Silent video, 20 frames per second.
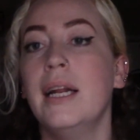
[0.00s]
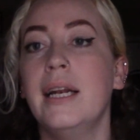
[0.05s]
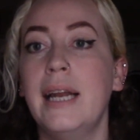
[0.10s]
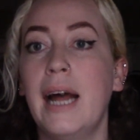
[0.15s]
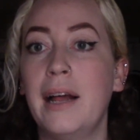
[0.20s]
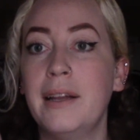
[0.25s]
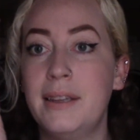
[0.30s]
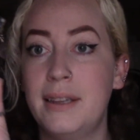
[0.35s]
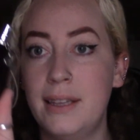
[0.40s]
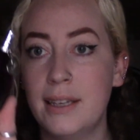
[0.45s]

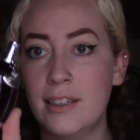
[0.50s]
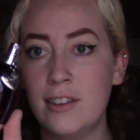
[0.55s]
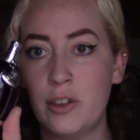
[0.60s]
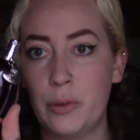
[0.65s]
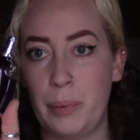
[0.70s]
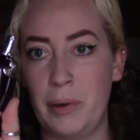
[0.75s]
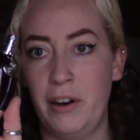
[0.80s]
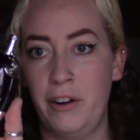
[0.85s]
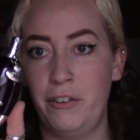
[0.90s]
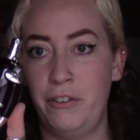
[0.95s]
Now
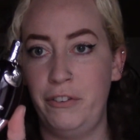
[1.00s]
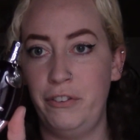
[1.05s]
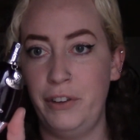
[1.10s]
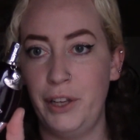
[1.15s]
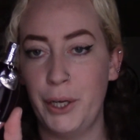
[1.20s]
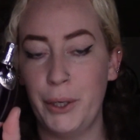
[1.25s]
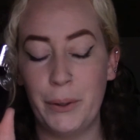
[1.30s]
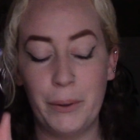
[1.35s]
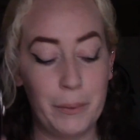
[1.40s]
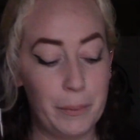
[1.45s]
this
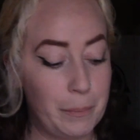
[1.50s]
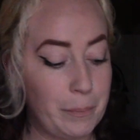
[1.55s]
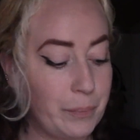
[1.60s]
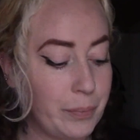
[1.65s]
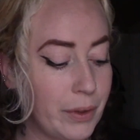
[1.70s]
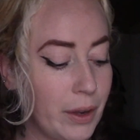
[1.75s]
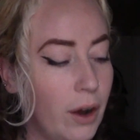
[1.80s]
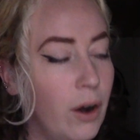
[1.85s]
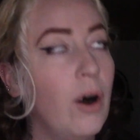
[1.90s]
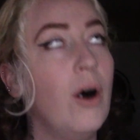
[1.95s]

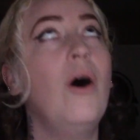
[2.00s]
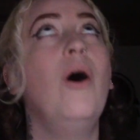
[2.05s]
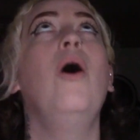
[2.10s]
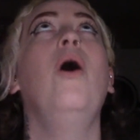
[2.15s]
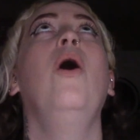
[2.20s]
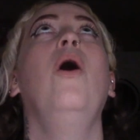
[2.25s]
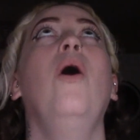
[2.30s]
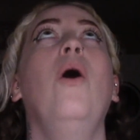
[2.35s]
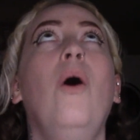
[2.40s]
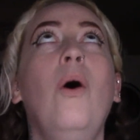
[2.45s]
perfume,
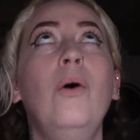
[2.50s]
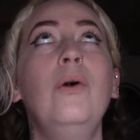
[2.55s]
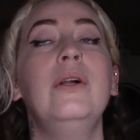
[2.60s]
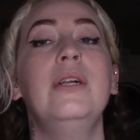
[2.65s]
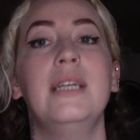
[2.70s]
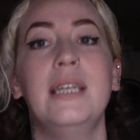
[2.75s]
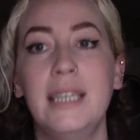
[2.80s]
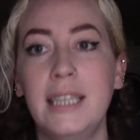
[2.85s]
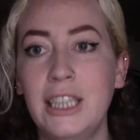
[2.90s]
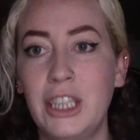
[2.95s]

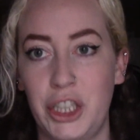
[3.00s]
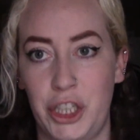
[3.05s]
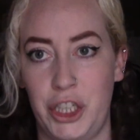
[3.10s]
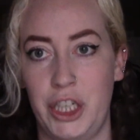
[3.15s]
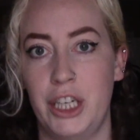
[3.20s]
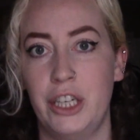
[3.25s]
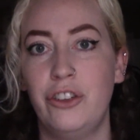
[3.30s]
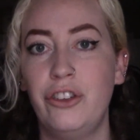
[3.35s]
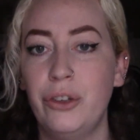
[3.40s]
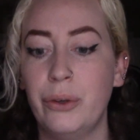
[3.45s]
holy
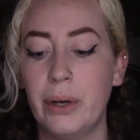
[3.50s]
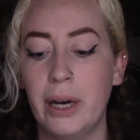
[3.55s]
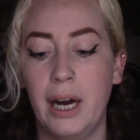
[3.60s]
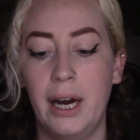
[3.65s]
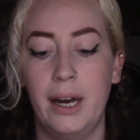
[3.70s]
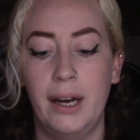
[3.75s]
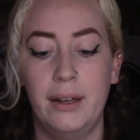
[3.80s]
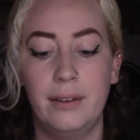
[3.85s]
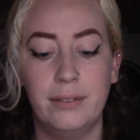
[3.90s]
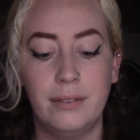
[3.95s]
shit, you
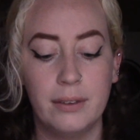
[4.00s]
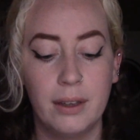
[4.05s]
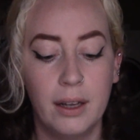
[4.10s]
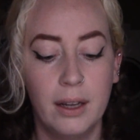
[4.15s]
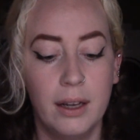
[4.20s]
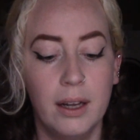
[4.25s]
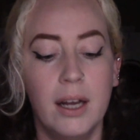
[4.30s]
guys.